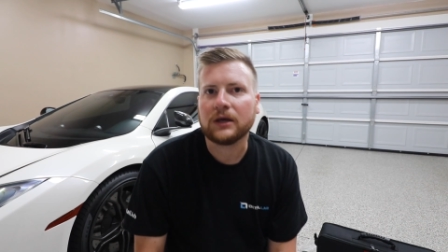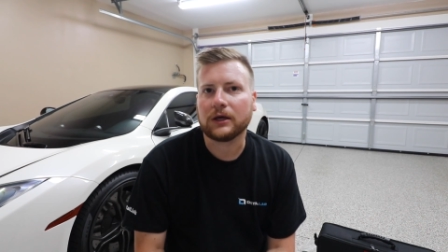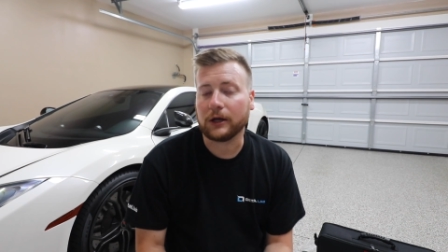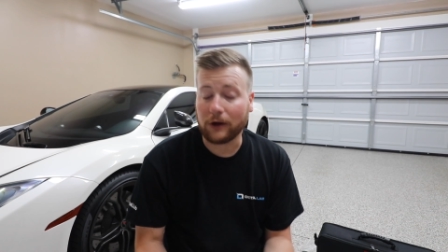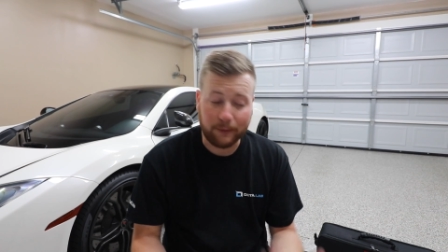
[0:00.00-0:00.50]

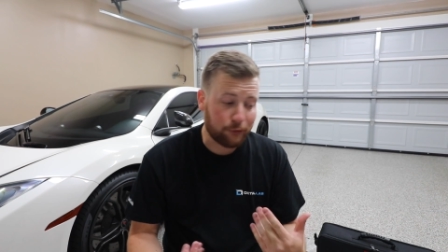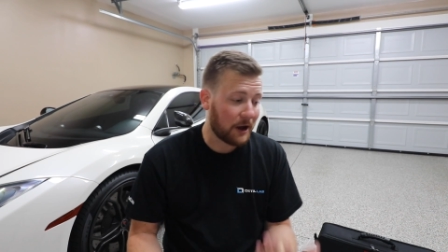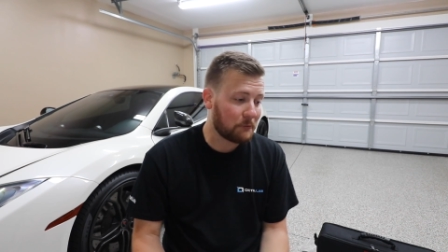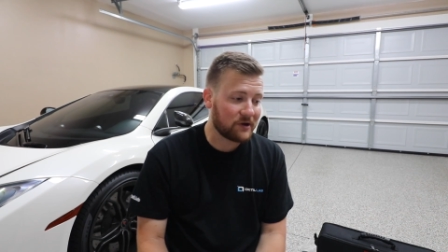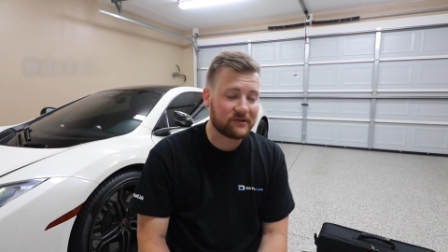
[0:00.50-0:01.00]
You know, I
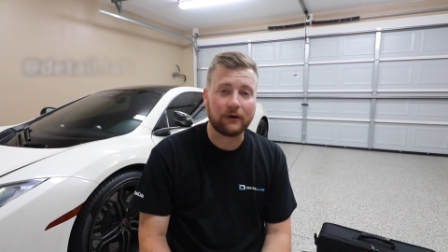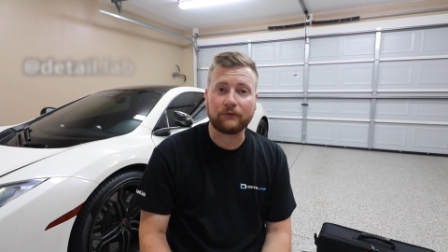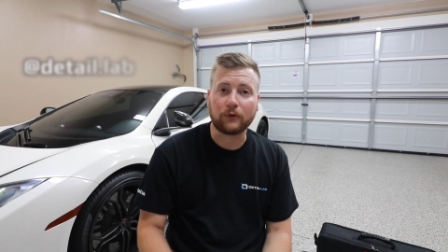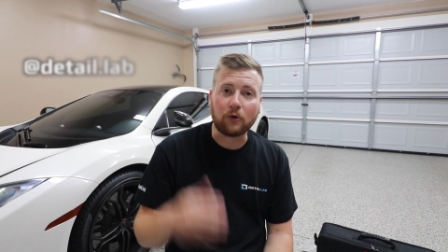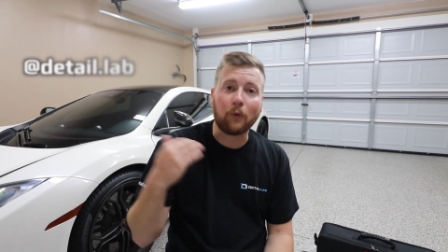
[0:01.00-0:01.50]
pride
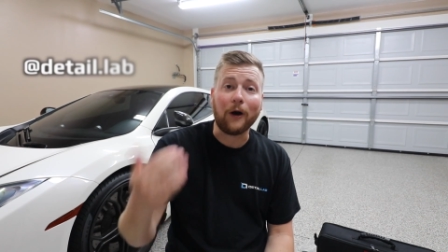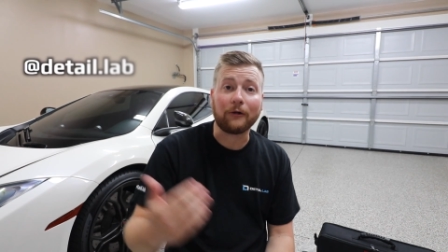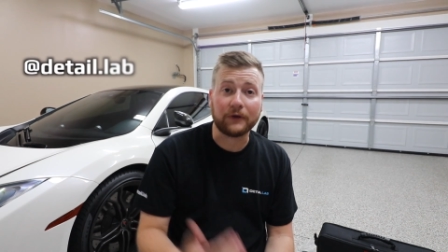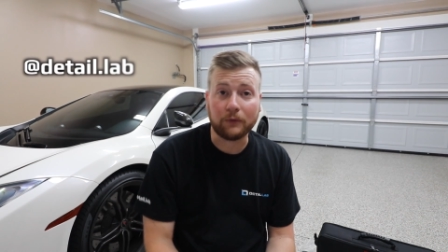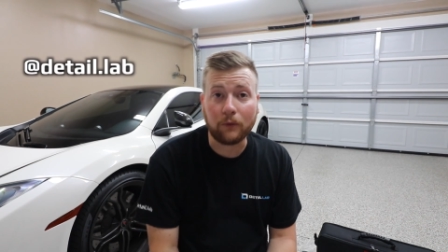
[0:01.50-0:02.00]
myself on
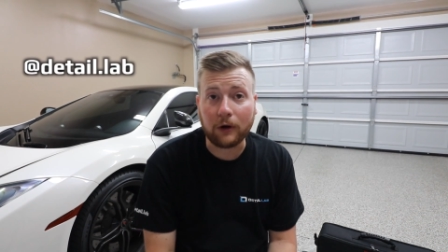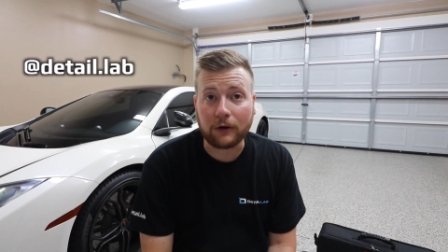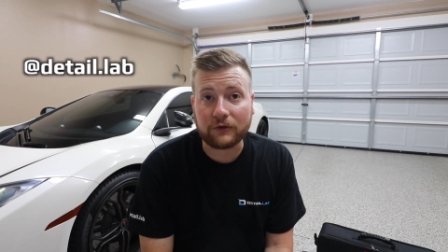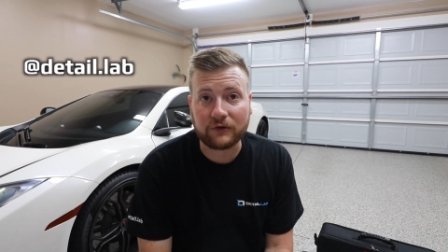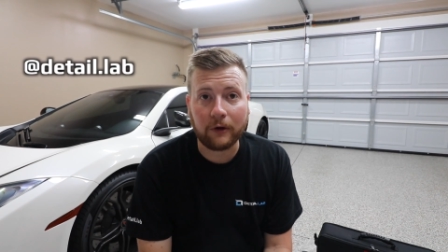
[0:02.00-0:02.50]
quality
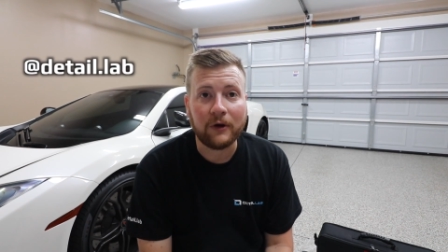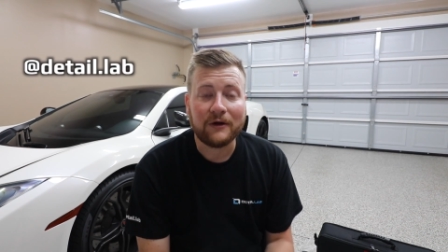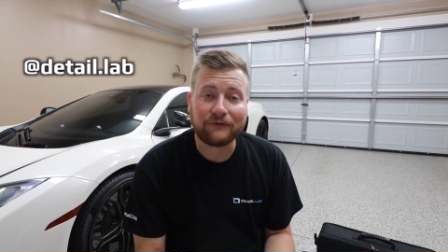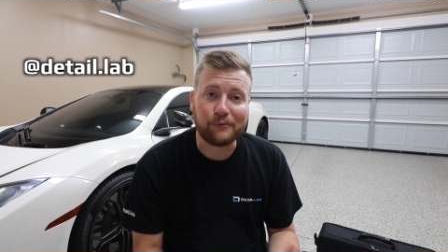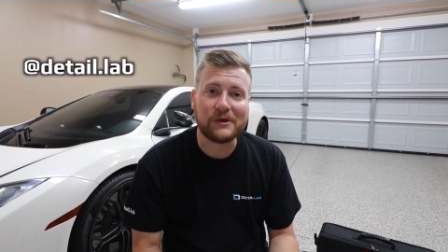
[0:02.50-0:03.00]
work. So
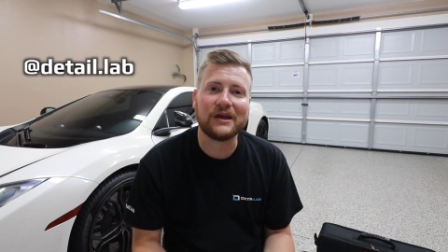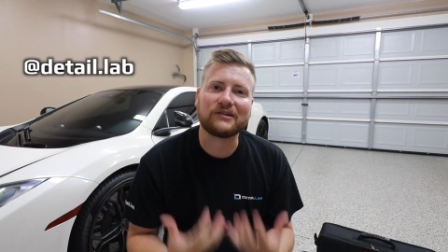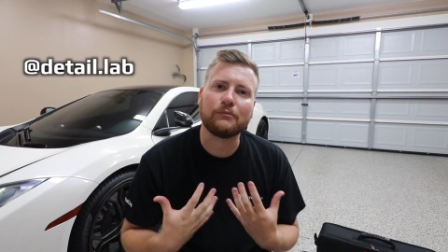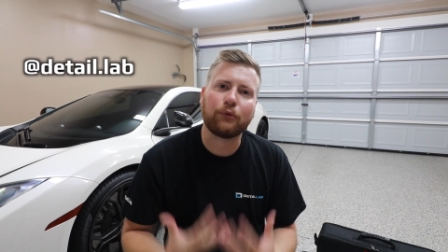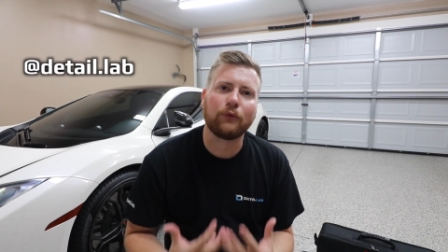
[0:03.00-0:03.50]
for me,
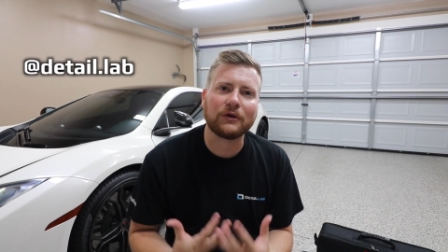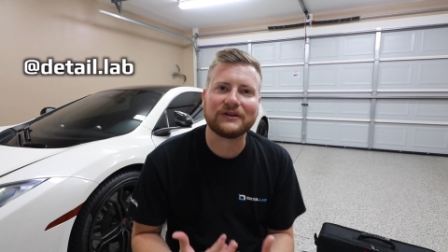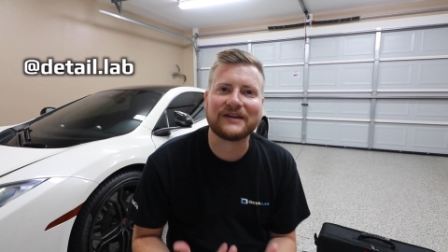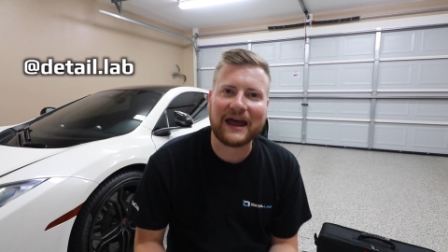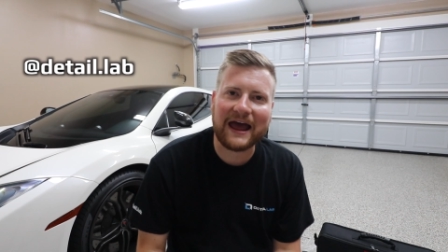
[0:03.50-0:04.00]
it's
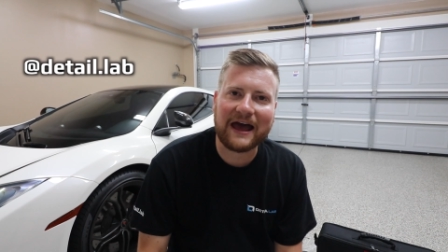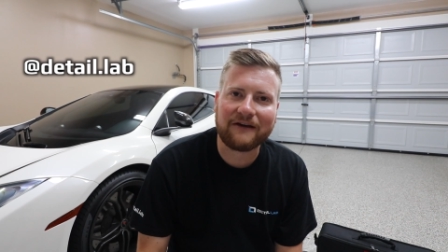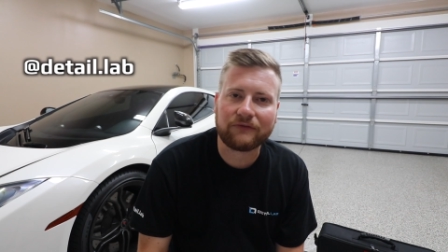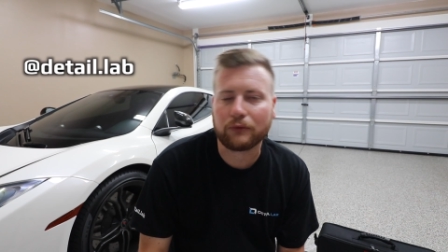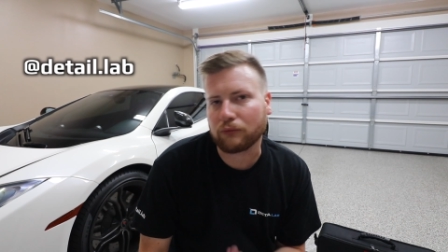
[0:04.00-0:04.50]
important to
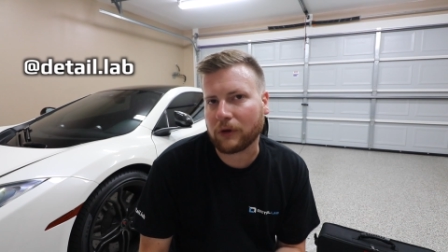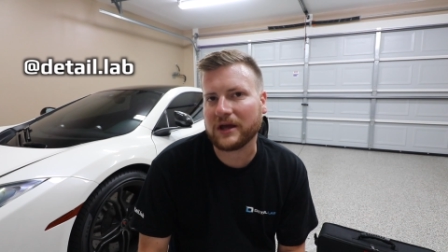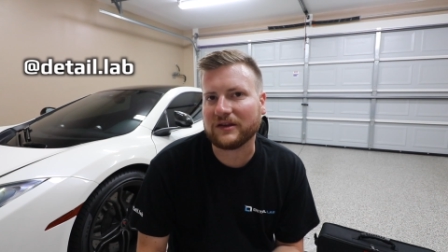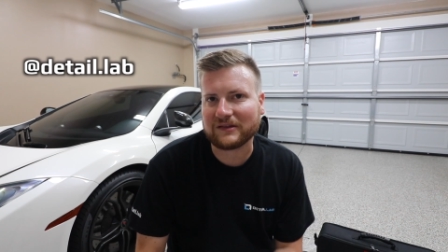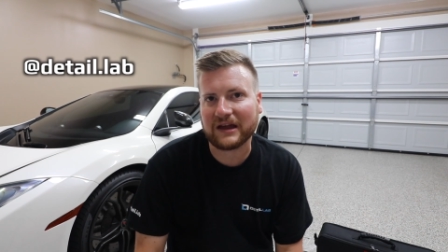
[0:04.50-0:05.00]
have the
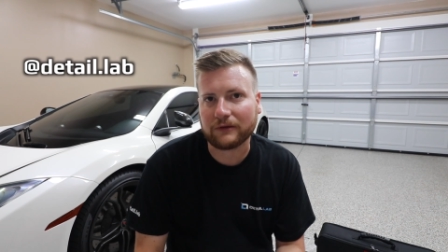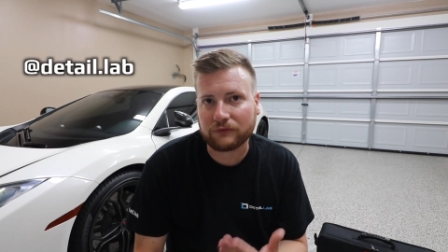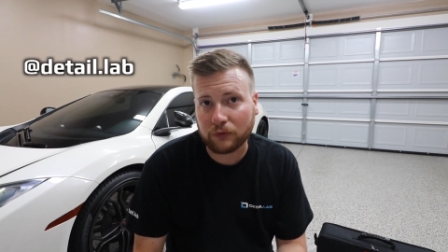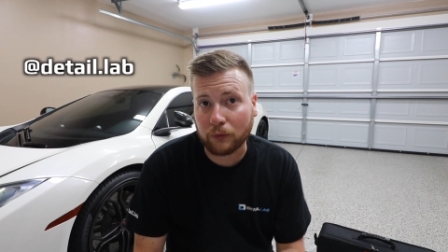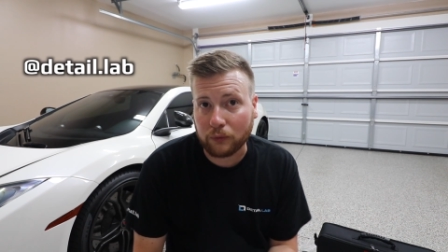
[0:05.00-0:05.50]
right set
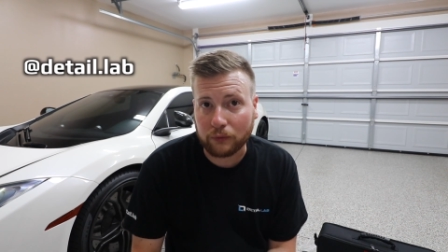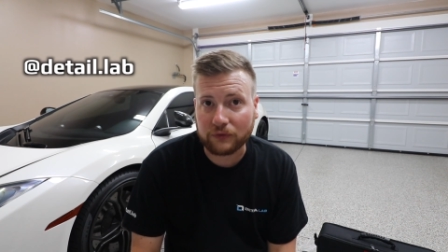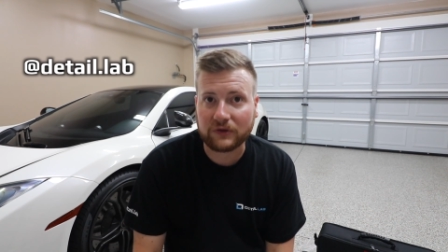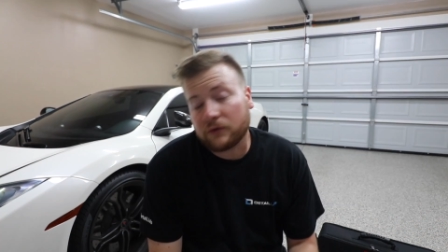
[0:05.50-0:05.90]
of tools.